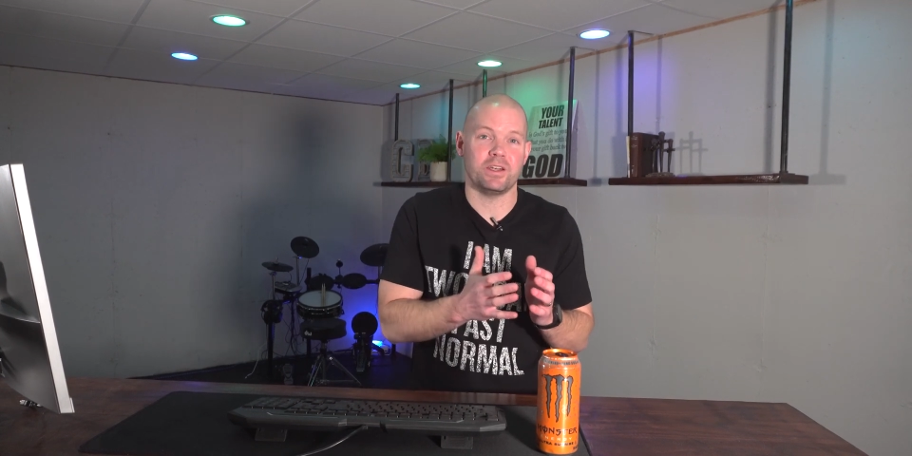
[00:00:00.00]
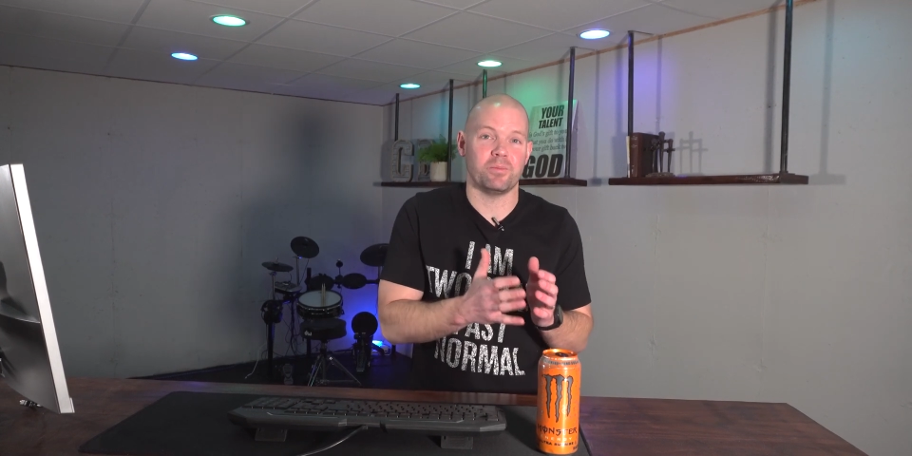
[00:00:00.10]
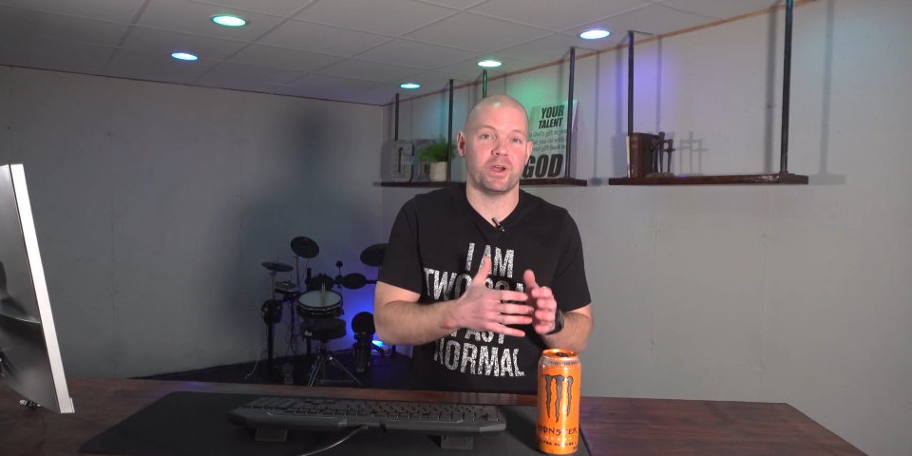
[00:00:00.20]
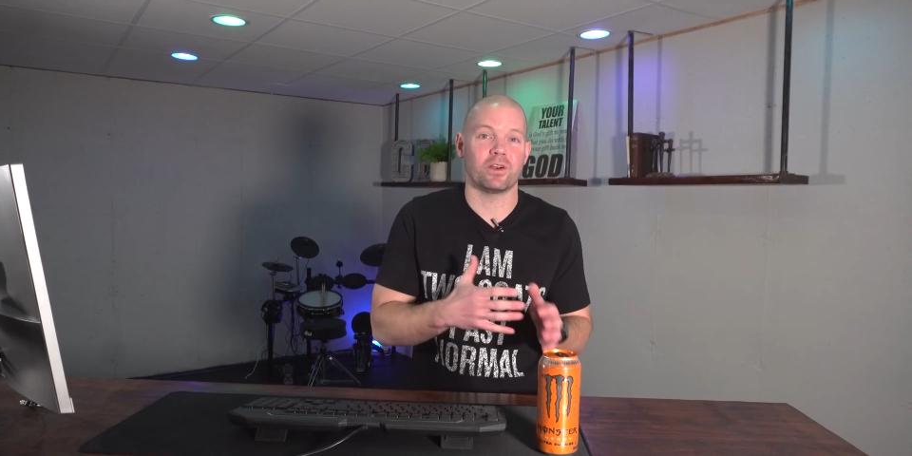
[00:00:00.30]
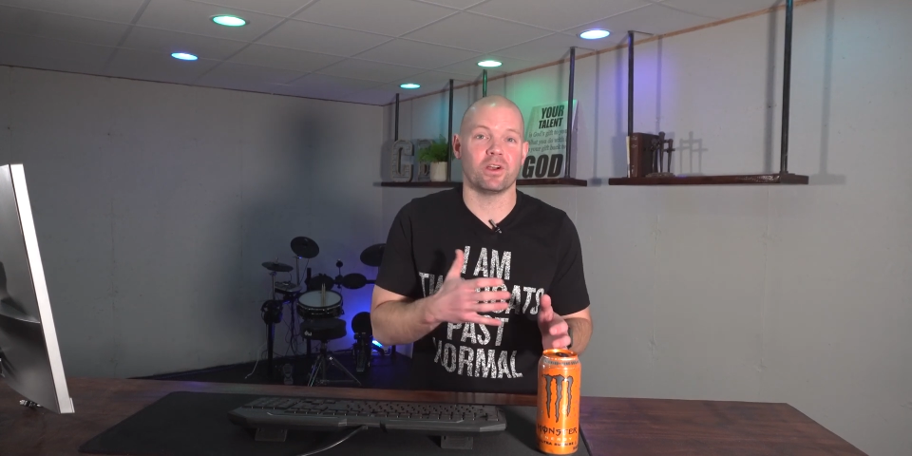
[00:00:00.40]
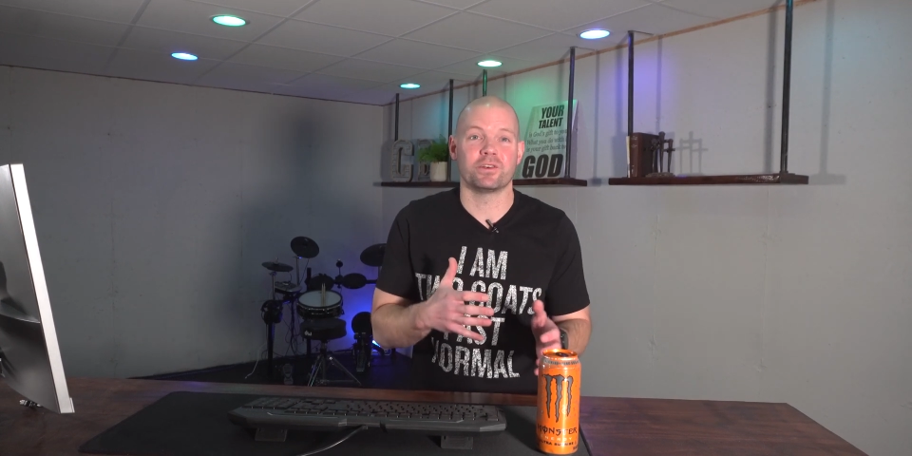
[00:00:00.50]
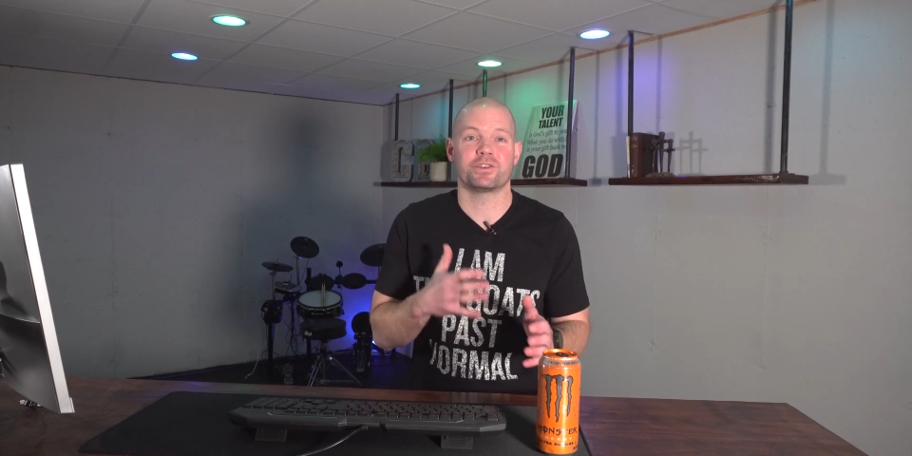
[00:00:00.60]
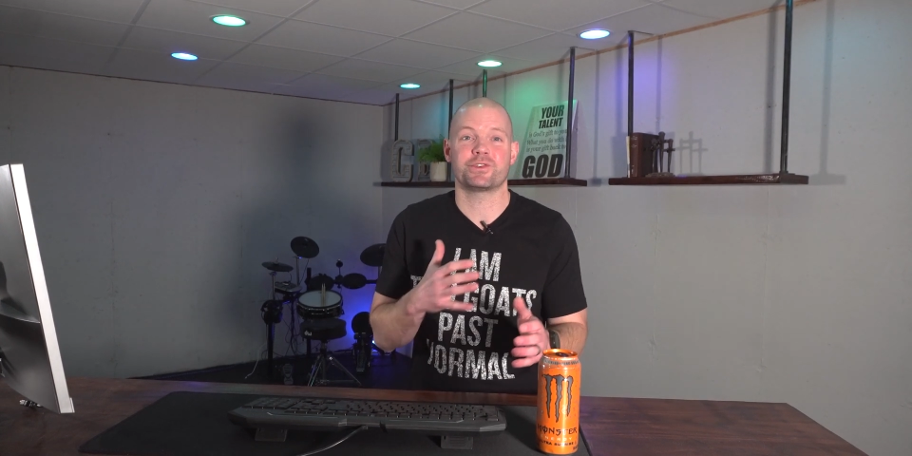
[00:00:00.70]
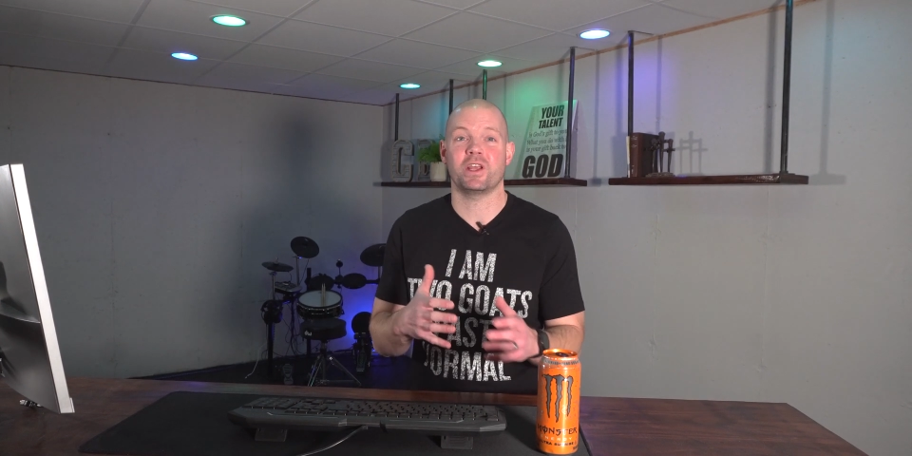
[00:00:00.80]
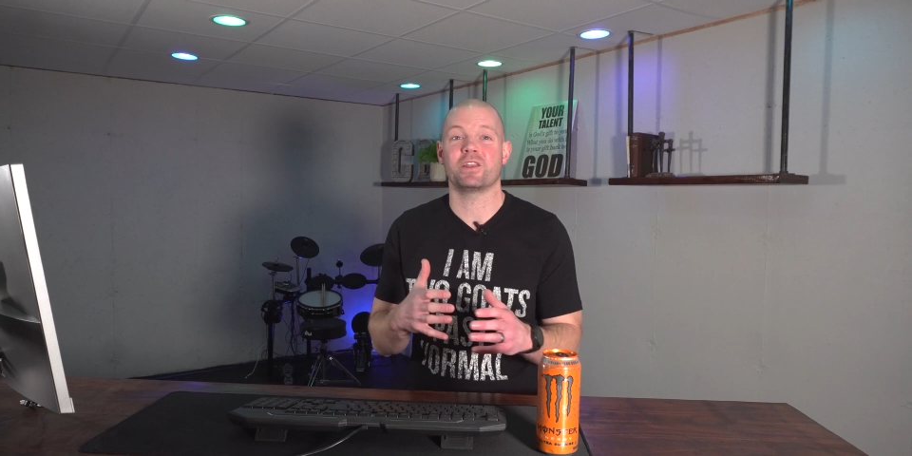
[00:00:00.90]
to better
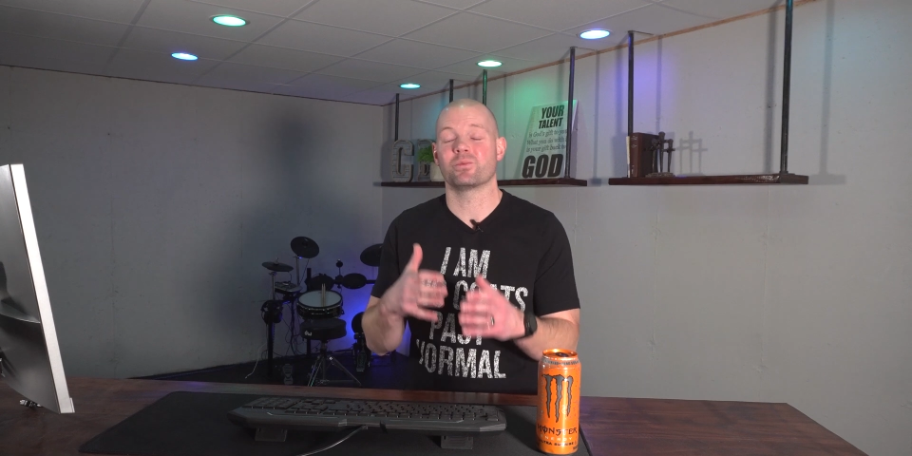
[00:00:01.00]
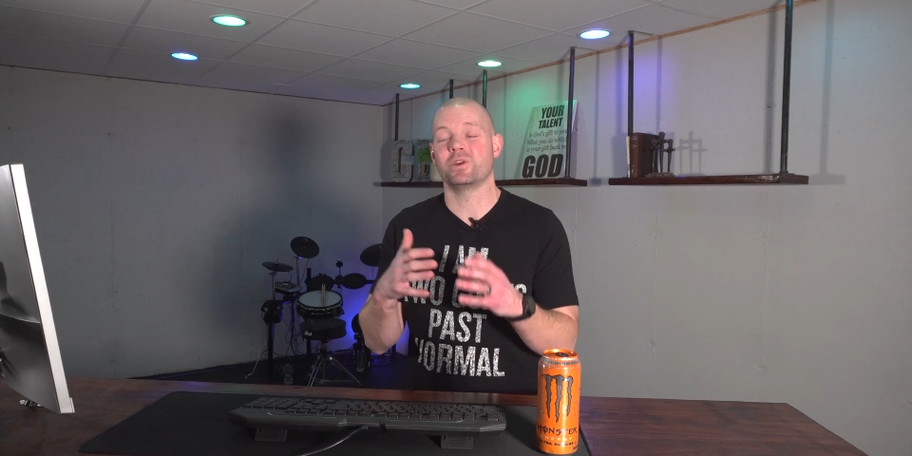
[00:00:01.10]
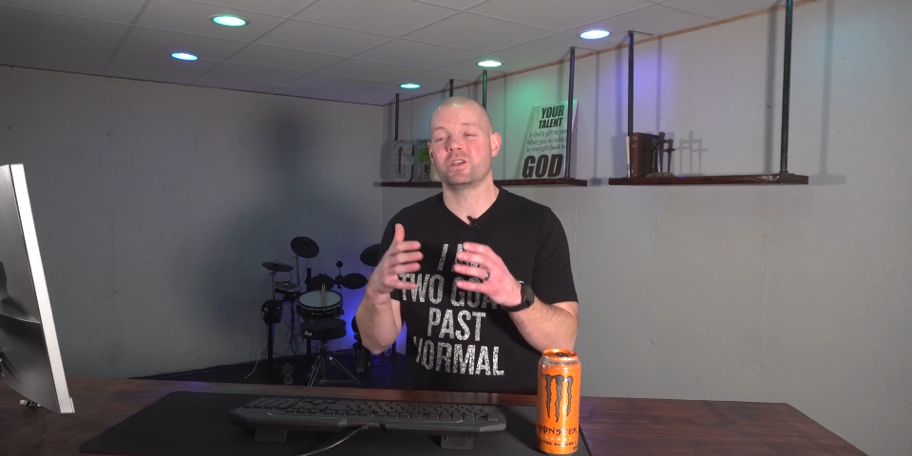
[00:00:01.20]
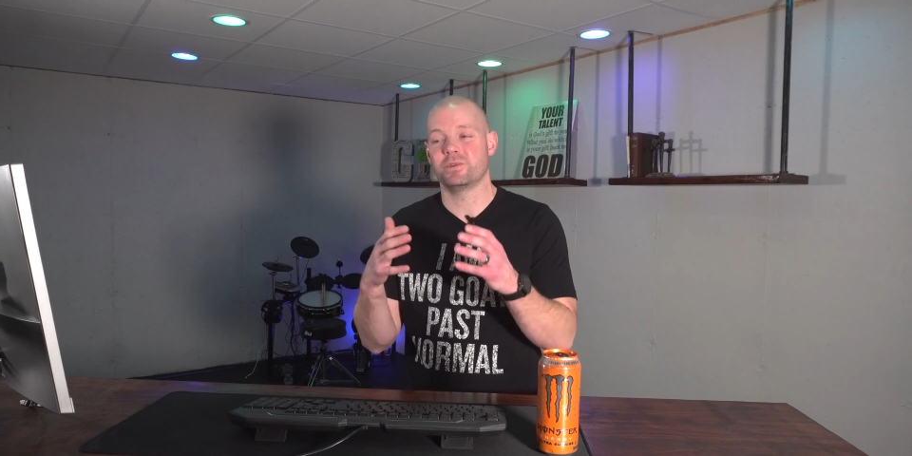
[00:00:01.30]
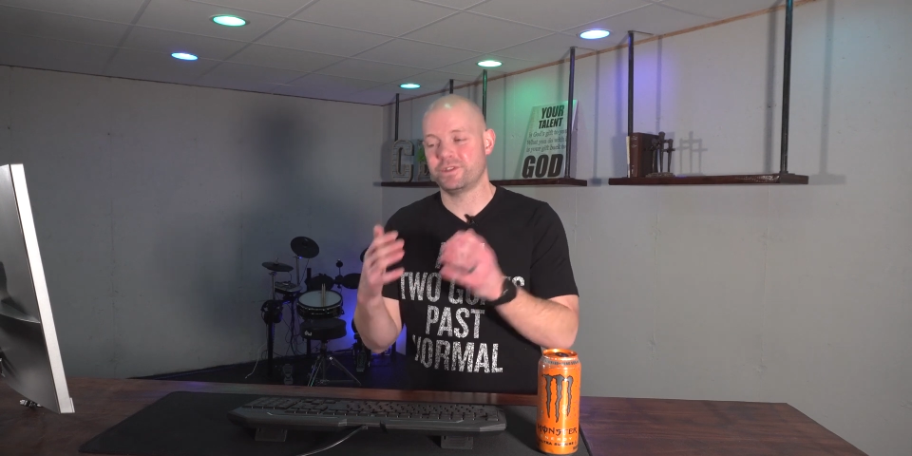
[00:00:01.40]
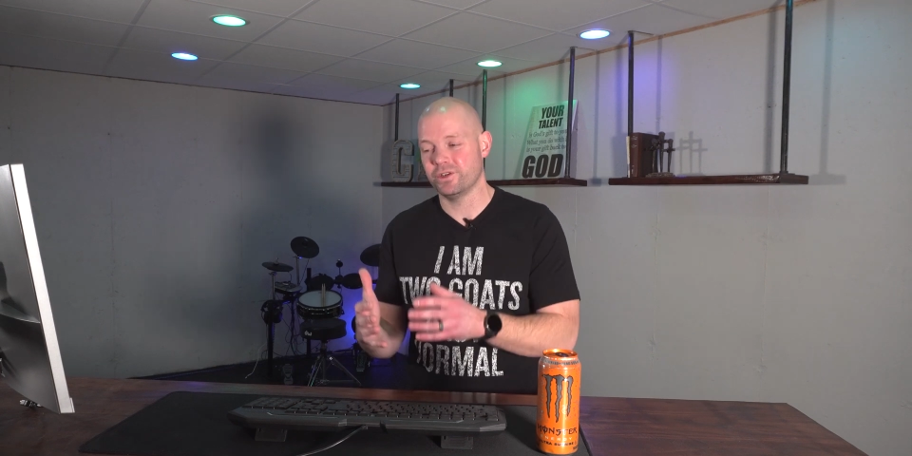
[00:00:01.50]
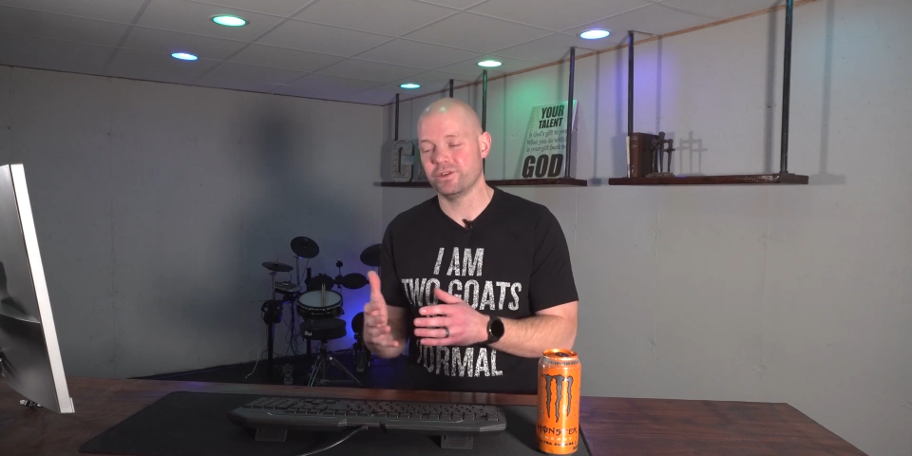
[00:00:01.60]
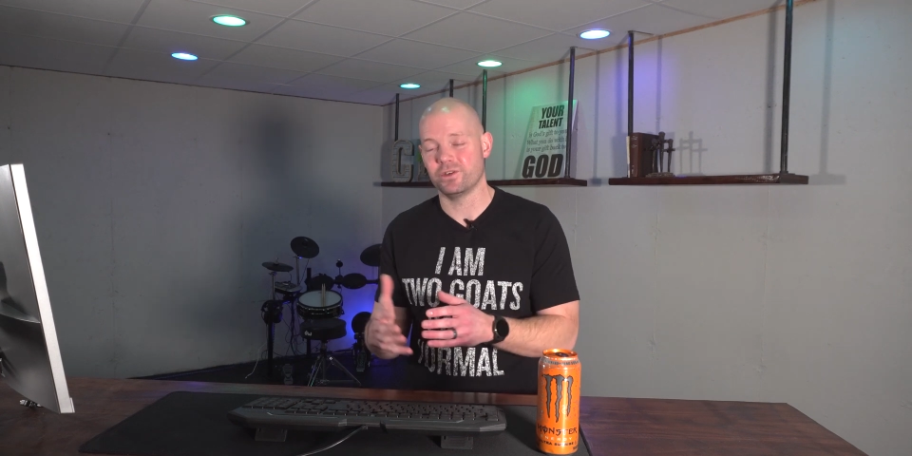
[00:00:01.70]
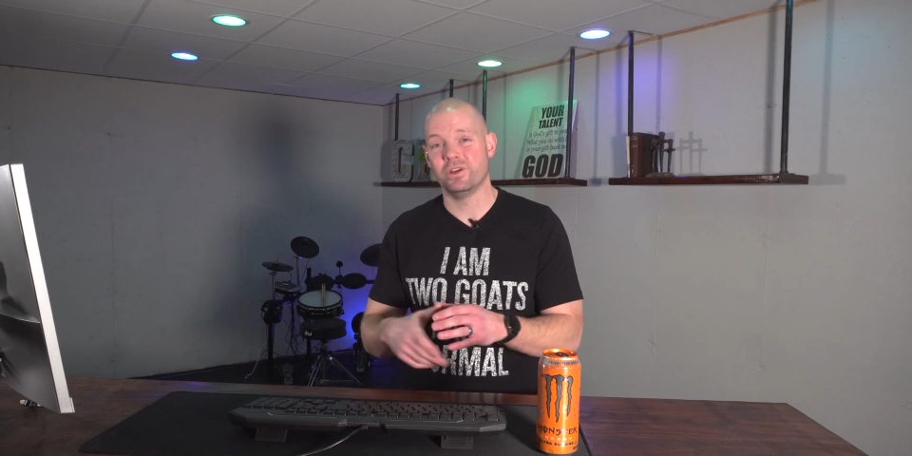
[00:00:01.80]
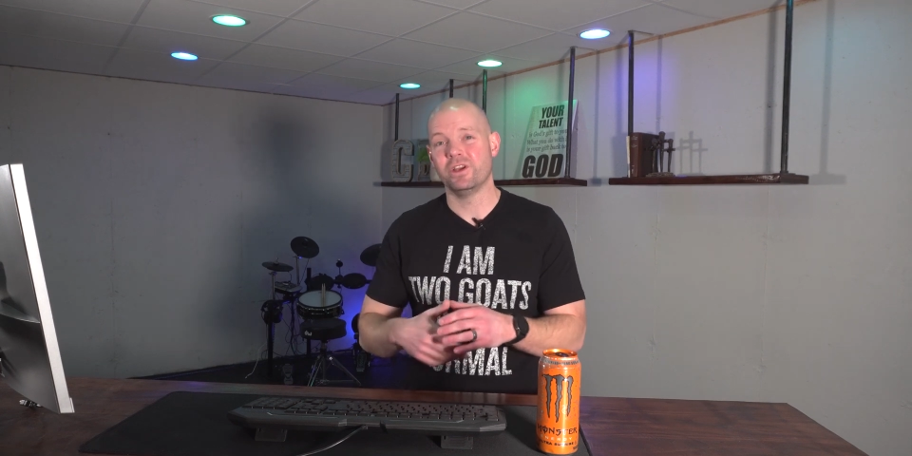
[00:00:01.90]
understand the reading
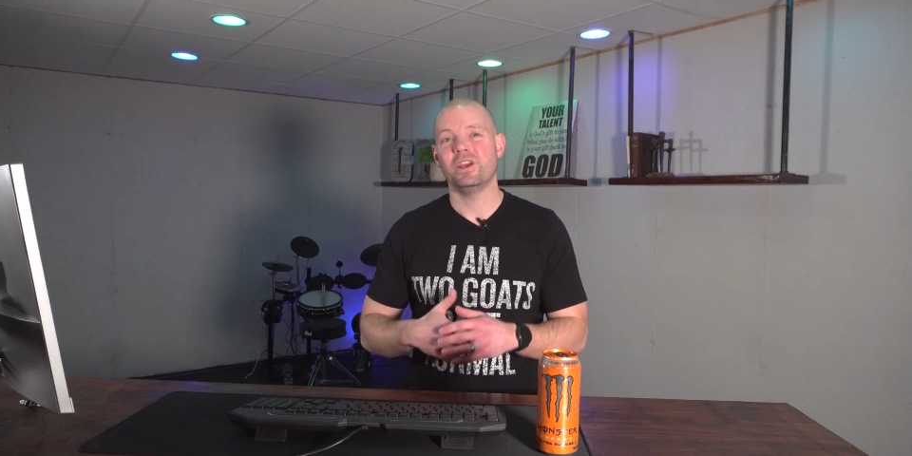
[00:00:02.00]
material.